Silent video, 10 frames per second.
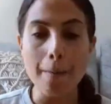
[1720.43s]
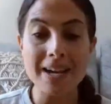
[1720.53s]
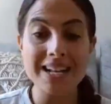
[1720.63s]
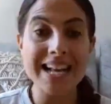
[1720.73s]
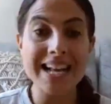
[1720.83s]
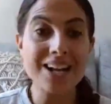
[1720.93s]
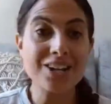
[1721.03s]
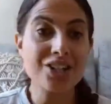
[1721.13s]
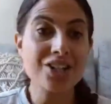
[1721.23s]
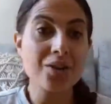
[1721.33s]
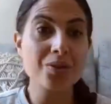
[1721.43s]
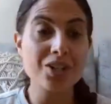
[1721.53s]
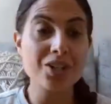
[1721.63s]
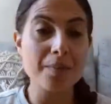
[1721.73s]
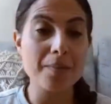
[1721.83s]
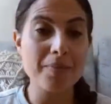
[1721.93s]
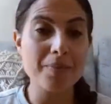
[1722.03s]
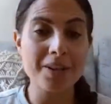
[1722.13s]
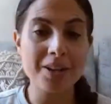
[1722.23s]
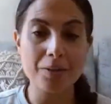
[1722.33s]
But it's actually not only just to
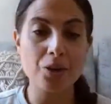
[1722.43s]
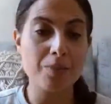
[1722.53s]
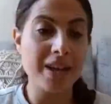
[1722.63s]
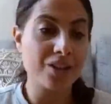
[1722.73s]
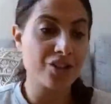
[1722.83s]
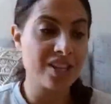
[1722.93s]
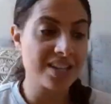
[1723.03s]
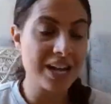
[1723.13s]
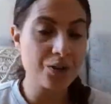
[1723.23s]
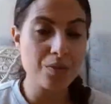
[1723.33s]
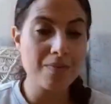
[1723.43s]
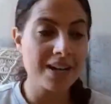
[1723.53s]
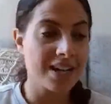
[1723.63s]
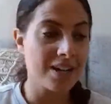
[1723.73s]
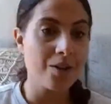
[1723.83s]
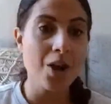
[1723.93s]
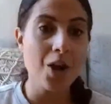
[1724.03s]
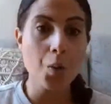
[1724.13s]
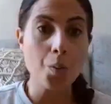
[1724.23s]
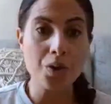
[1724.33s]
people. Like you could be anxiously attached with money,
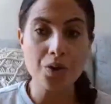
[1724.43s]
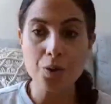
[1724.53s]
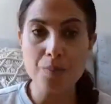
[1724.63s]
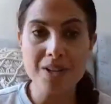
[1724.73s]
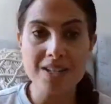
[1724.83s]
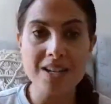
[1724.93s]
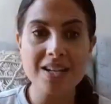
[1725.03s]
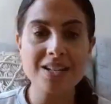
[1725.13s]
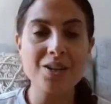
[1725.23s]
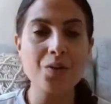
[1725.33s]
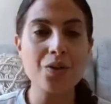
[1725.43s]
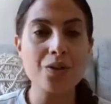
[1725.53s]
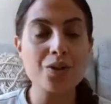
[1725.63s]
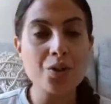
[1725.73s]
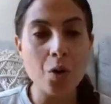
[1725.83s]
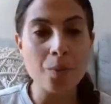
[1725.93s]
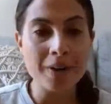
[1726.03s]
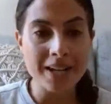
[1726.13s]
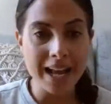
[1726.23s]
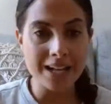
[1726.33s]
with your business. There are so
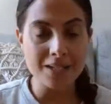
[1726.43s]
many